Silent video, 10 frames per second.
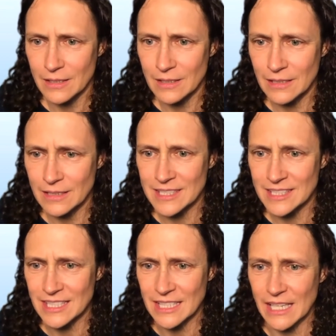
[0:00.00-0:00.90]
Let's
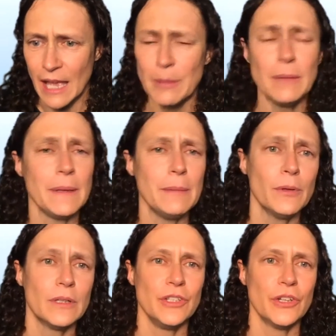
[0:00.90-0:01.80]
see, how many people
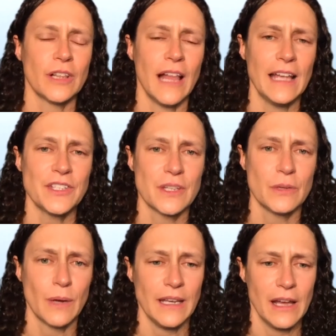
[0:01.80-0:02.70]
are in your class
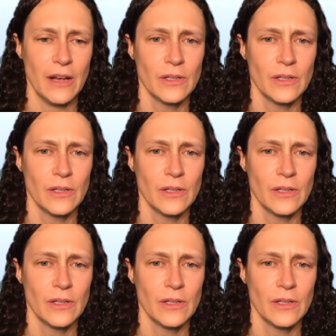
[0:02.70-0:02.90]
right now?